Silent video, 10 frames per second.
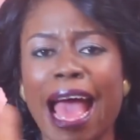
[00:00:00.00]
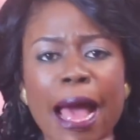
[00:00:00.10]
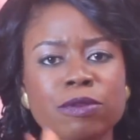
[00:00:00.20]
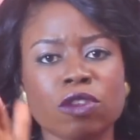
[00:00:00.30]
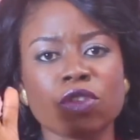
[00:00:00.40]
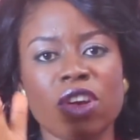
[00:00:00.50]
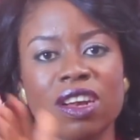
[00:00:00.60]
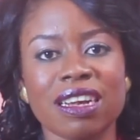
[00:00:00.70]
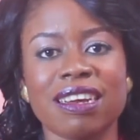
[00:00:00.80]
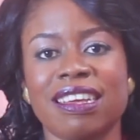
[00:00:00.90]

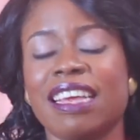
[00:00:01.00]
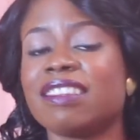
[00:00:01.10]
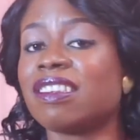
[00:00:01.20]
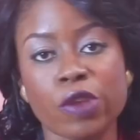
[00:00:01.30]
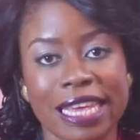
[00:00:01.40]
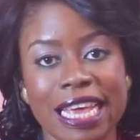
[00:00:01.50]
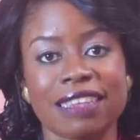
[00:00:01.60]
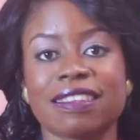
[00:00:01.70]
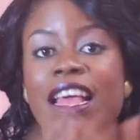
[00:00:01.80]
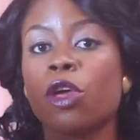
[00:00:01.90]
Absolutely, it's a
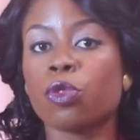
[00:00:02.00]
yes.